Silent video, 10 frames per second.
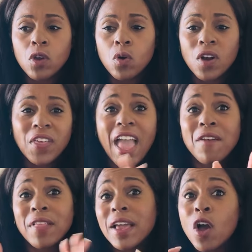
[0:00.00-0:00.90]
or they
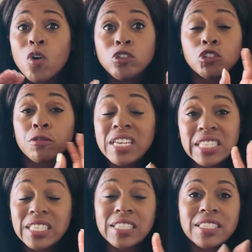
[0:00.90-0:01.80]
have like,
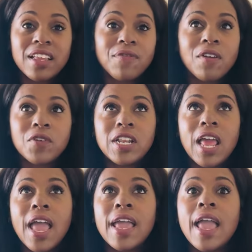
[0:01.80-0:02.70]
treats and stuff every
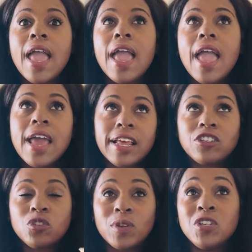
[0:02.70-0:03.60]
day. And I
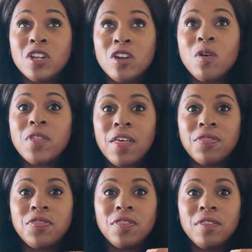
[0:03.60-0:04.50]
just want you to know that
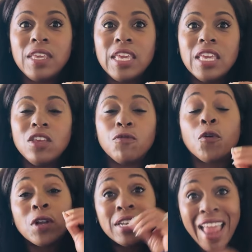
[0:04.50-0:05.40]

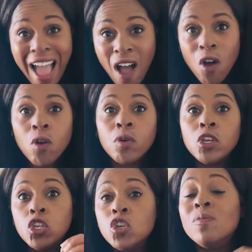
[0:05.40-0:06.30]
for now,
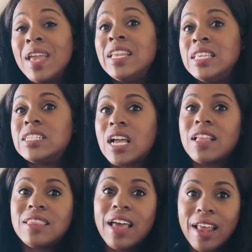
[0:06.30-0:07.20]
you may need to
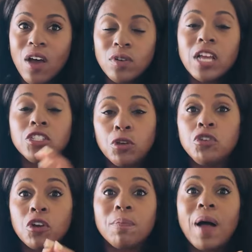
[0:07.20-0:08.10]
cut that out until
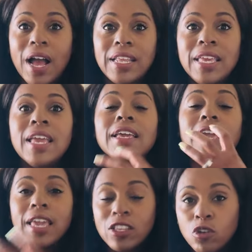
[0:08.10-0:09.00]
your body
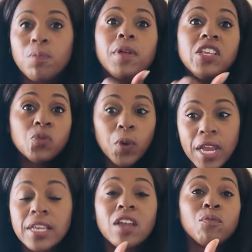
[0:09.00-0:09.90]
can get to a place where
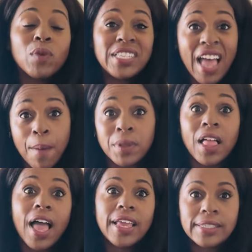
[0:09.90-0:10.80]
it can
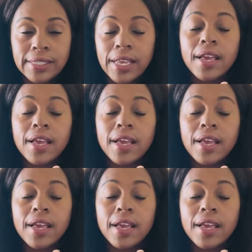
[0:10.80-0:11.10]
metabolize